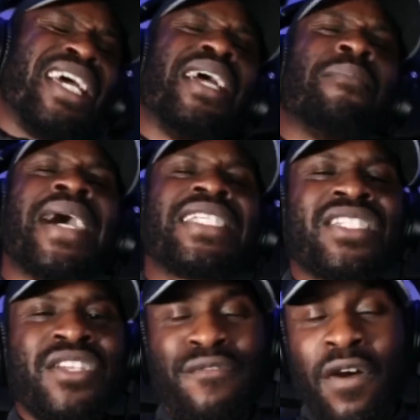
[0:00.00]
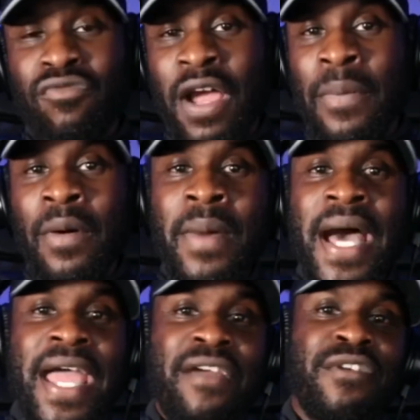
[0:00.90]
Imagine if I rap
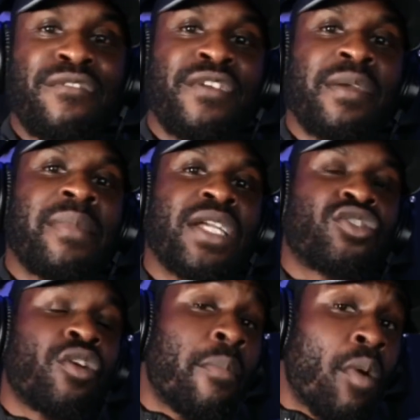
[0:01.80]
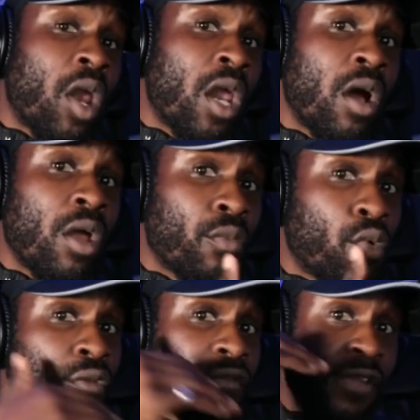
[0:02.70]
about everything, Metropolitan
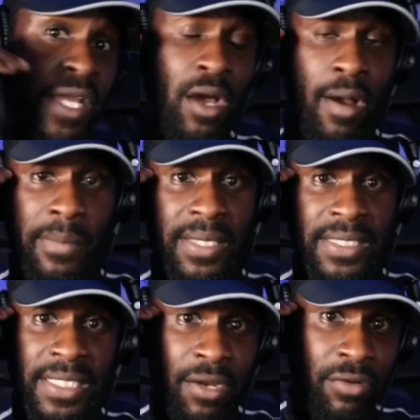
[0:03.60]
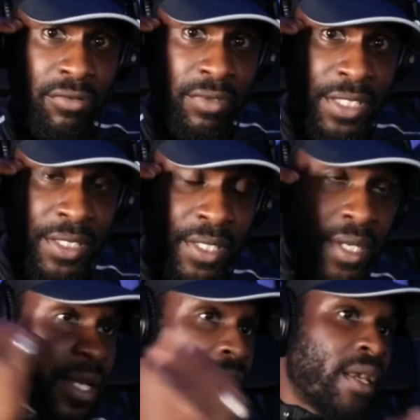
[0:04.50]
will think I'm a terrorist.
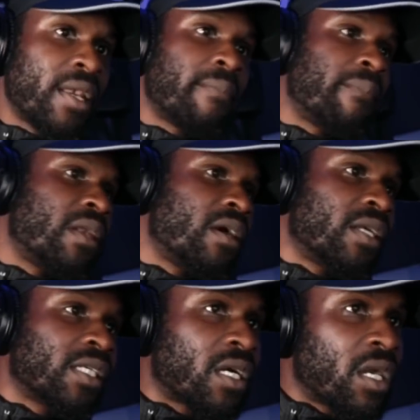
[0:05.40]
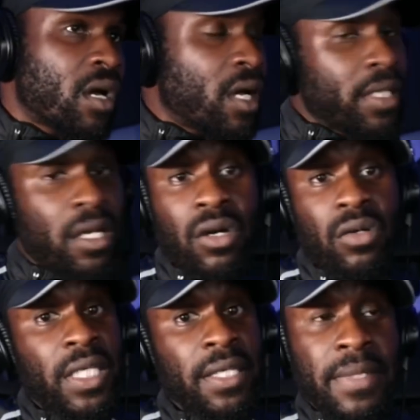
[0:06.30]
Now blood clot. Yo,
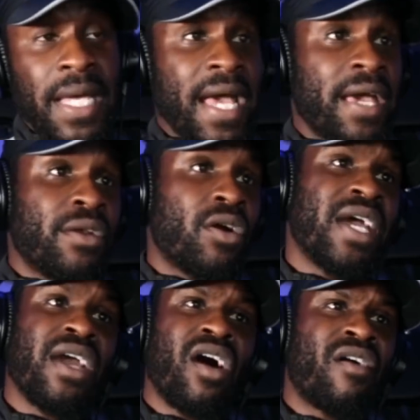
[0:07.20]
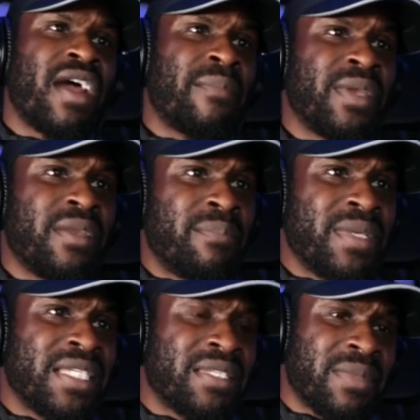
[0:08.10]
keep going. Oi, R I P
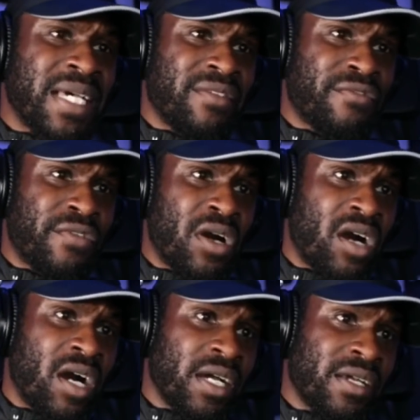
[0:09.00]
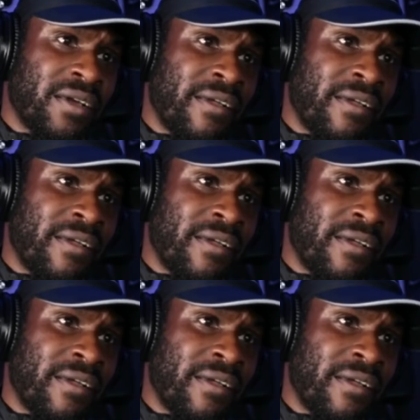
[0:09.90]
Biz, man. Fuck.